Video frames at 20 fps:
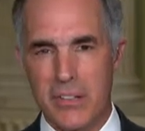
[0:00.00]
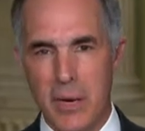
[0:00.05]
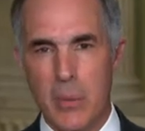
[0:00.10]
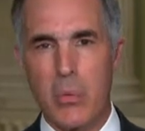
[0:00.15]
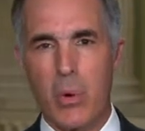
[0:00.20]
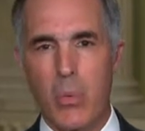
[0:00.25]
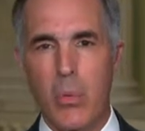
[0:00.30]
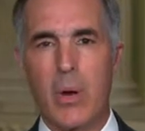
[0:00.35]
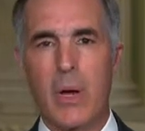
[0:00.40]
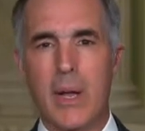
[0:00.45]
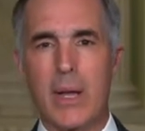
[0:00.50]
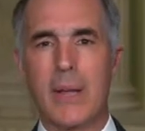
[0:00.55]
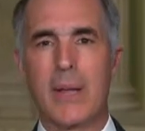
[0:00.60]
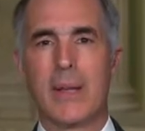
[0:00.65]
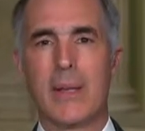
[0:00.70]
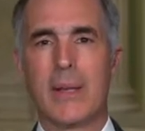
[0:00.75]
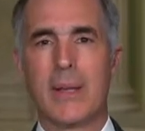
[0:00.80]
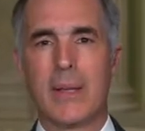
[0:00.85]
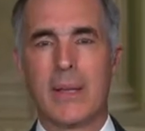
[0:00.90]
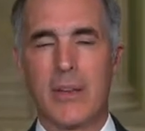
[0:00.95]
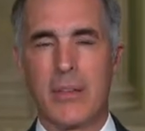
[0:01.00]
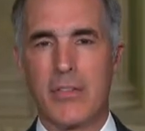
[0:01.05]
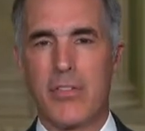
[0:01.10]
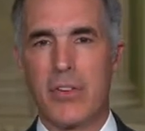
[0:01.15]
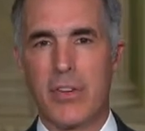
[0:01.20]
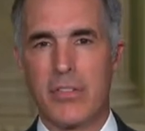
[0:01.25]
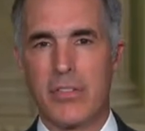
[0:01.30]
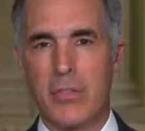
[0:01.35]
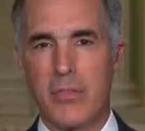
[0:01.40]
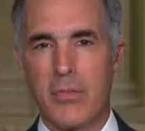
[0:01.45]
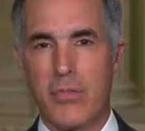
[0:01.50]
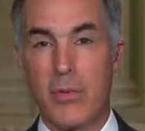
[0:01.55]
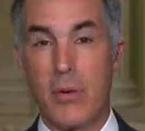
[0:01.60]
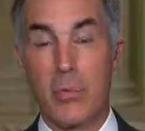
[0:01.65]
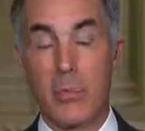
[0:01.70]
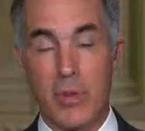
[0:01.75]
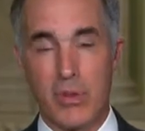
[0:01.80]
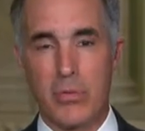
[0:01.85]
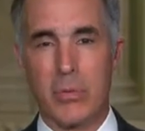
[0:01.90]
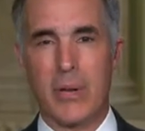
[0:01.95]
Number one, and first and
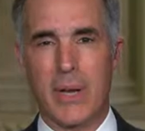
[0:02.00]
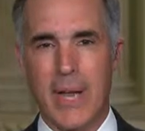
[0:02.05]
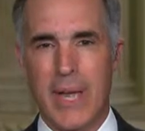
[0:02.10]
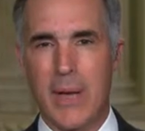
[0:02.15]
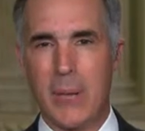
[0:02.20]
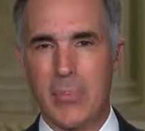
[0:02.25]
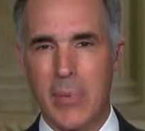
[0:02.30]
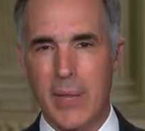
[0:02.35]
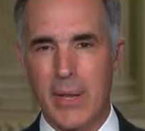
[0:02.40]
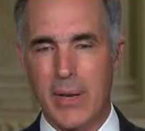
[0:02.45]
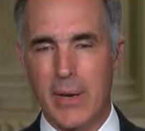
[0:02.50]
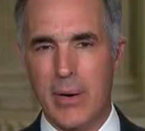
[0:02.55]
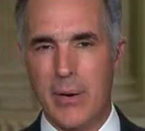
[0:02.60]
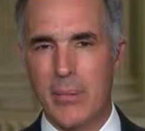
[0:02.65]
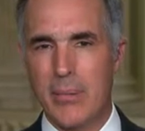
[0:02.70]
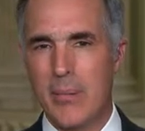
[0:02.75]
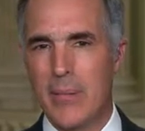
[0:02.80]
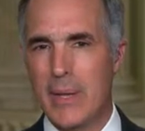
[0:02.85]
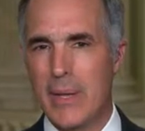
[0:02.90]
foremost, what happened there